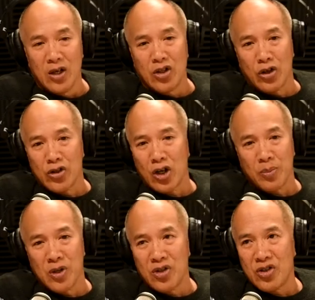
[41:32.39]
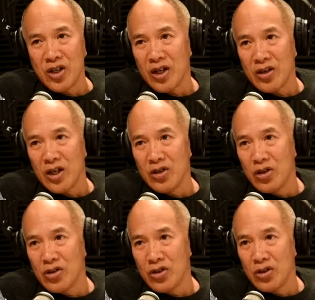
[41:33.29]
Johns Hopkins sent out their
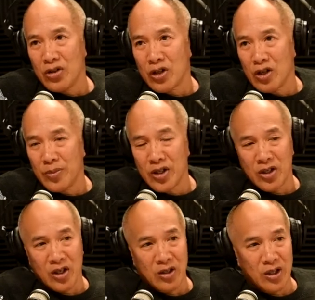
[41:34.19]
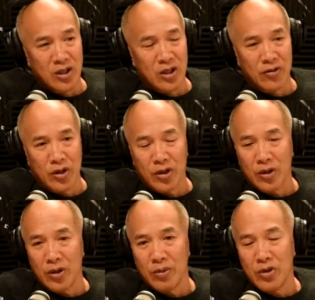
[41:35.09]
neurosurgeon to learn my technique. I've got
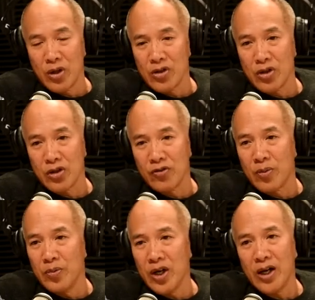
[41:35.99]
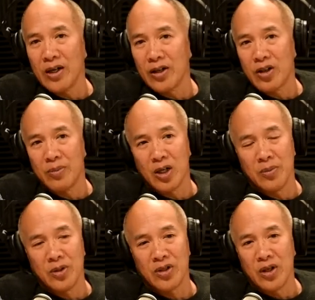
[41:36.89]
the neurosurgeon from Yale at the
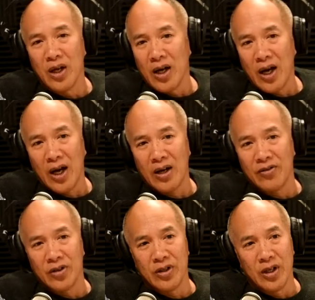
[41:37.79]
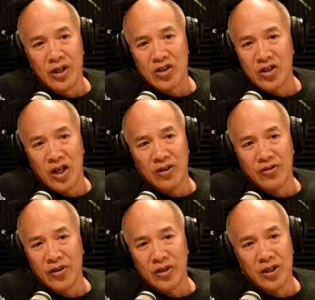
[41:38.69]
moment, Harvard,
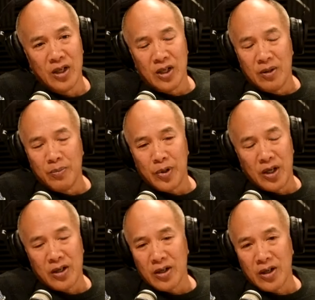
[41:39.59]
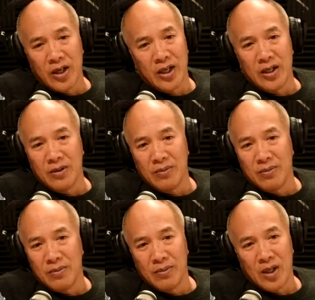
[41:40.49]
Stanford, BNI,
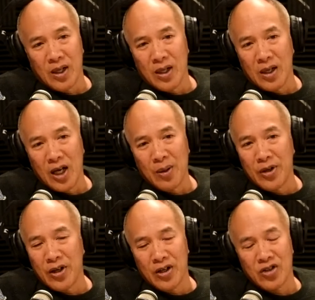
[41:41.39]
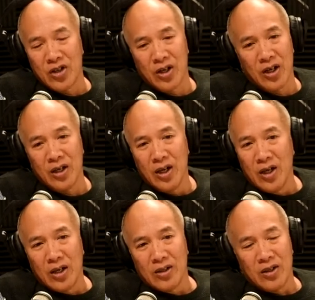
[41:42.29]
uh, Albert Einstein
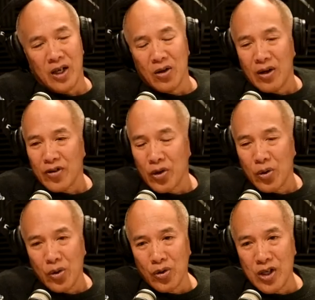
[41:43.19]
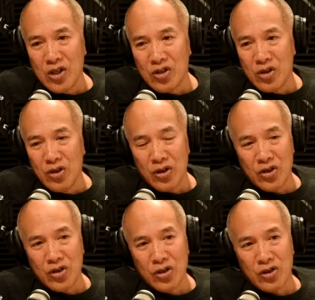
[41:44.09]
you know, I've got all these
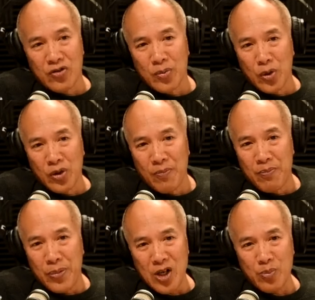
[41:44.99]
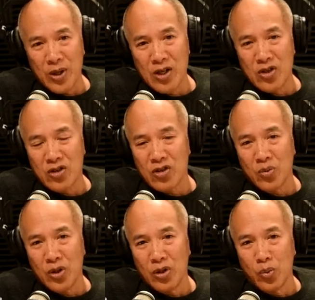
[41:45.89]
neurosurgeons from all the best places in the
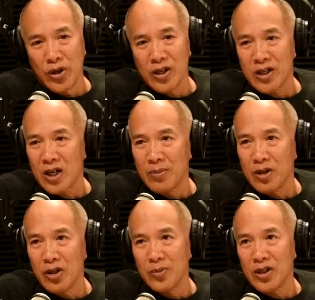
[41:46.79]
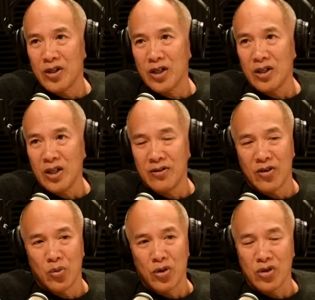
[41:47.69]
world wanting to come and learn my technique. If
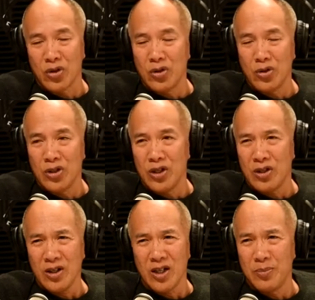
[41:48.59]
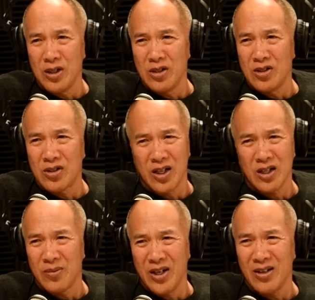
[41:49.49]
it wasn't good, do you think they'd be
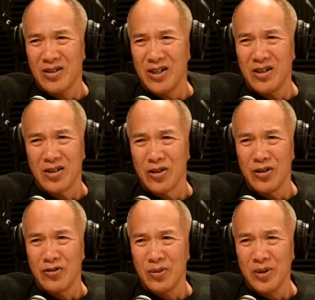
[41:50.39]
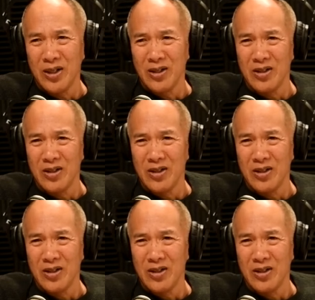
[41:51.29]
sending them out here to mm. learn from me?